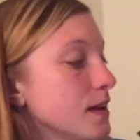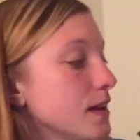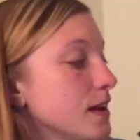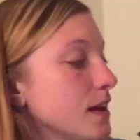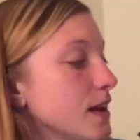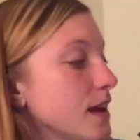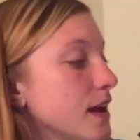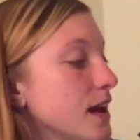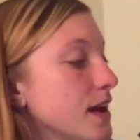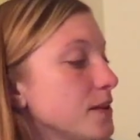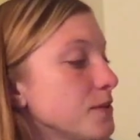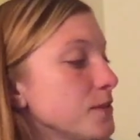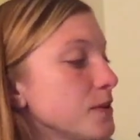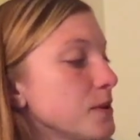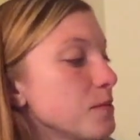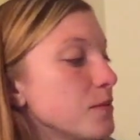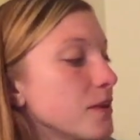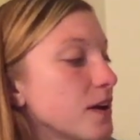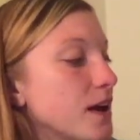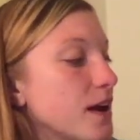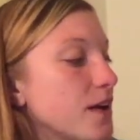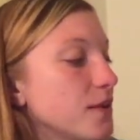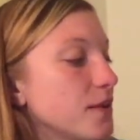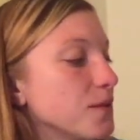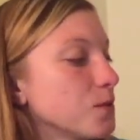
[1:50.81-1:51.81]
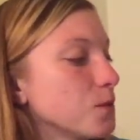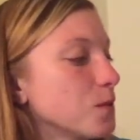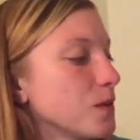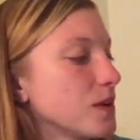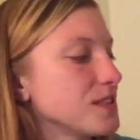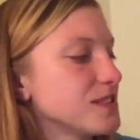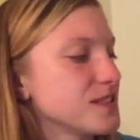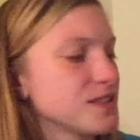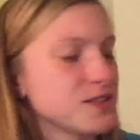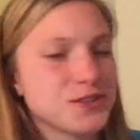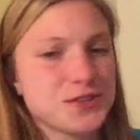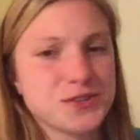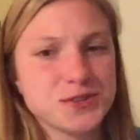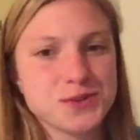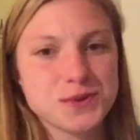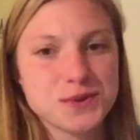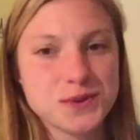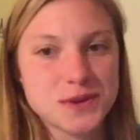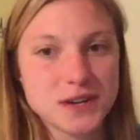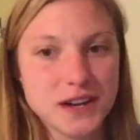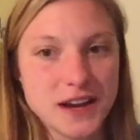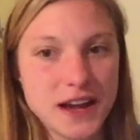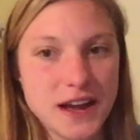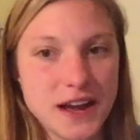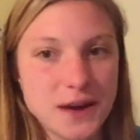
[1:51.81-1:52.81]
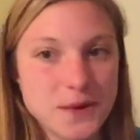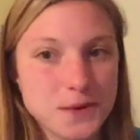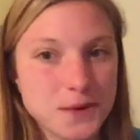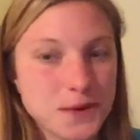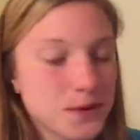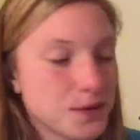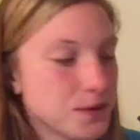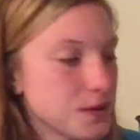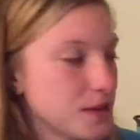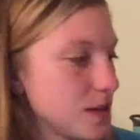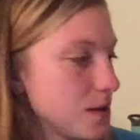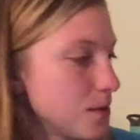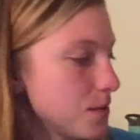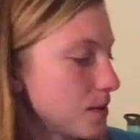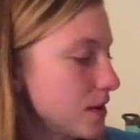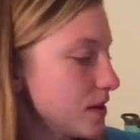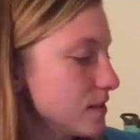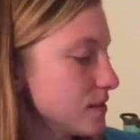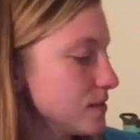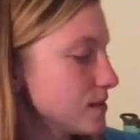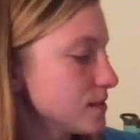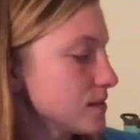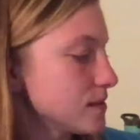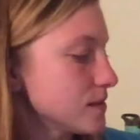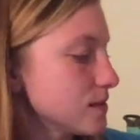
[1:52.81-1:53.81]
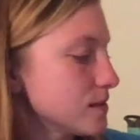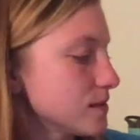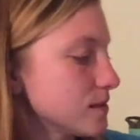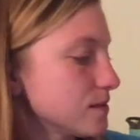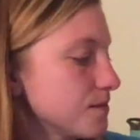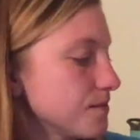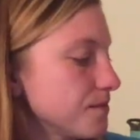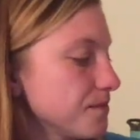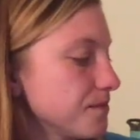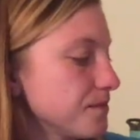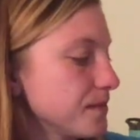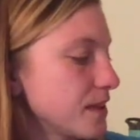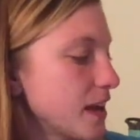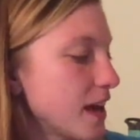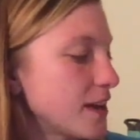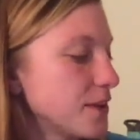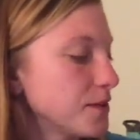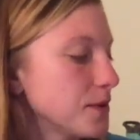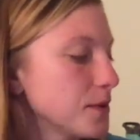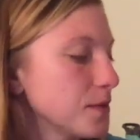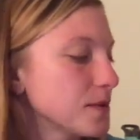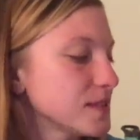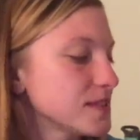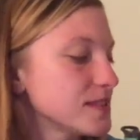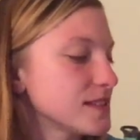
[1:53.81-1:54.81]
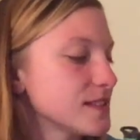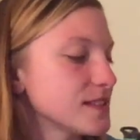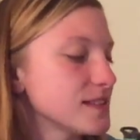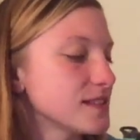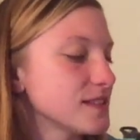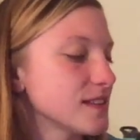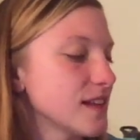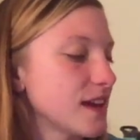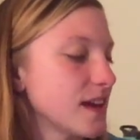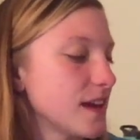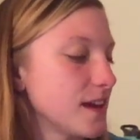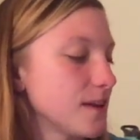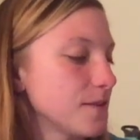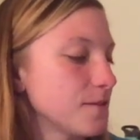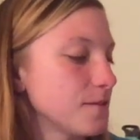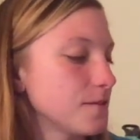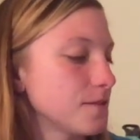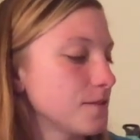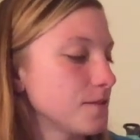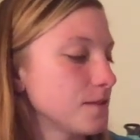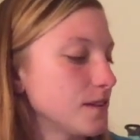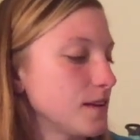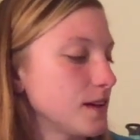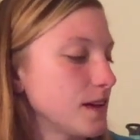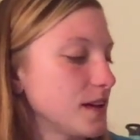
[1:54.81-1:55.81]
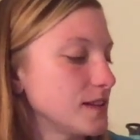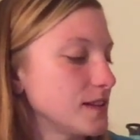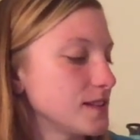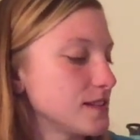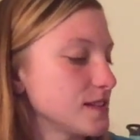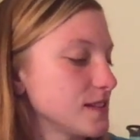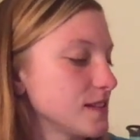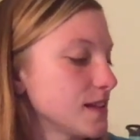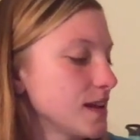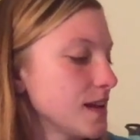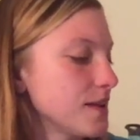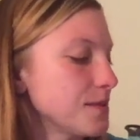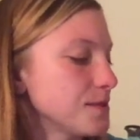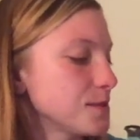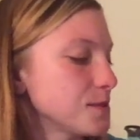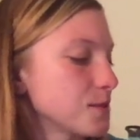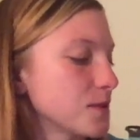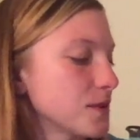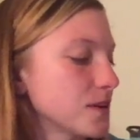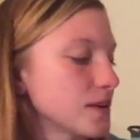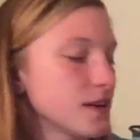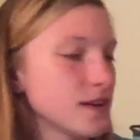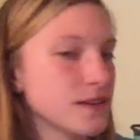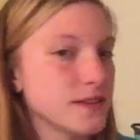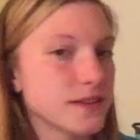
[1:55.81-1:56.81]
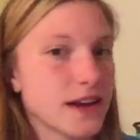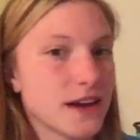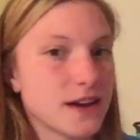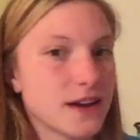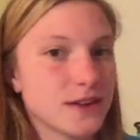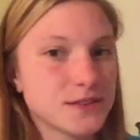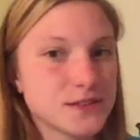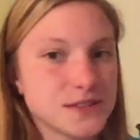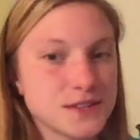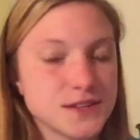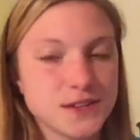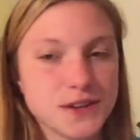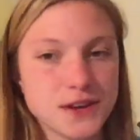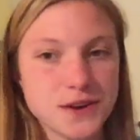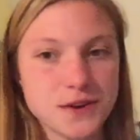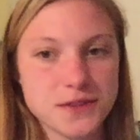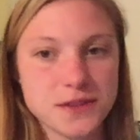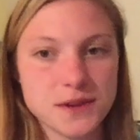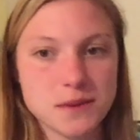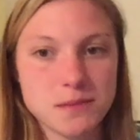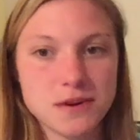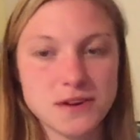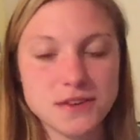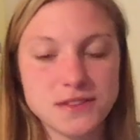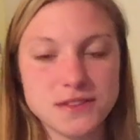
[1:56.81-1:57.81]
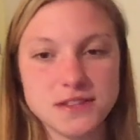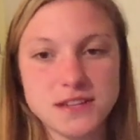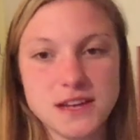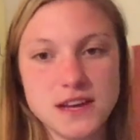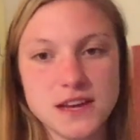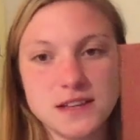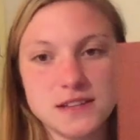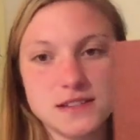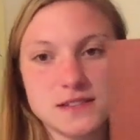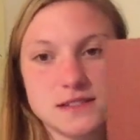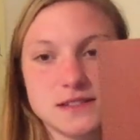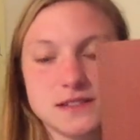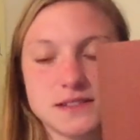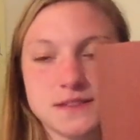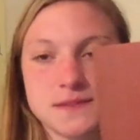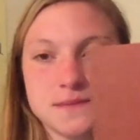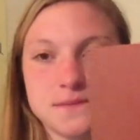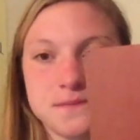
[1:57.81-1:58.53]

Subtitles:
Henry Brown wasn't sure how old he was. Henry was a slave, and slaves weren't allowed to know their birthdays.